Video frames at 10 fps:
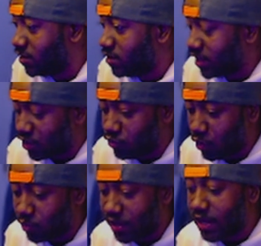Like, you
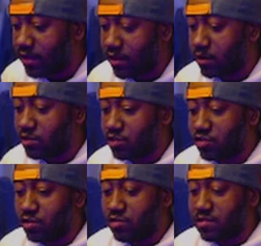don't get in there and
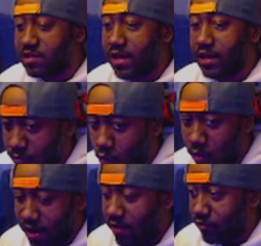you're just like,
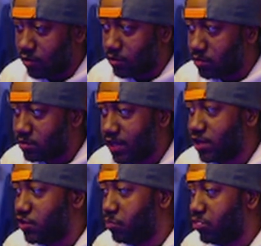whatever.
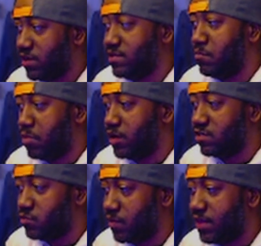Like, you're pressing
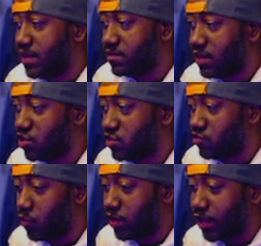buttons with the intention
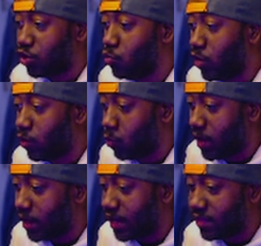to win. Like, you want to
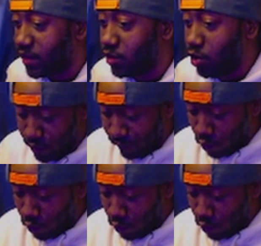win. And then if you're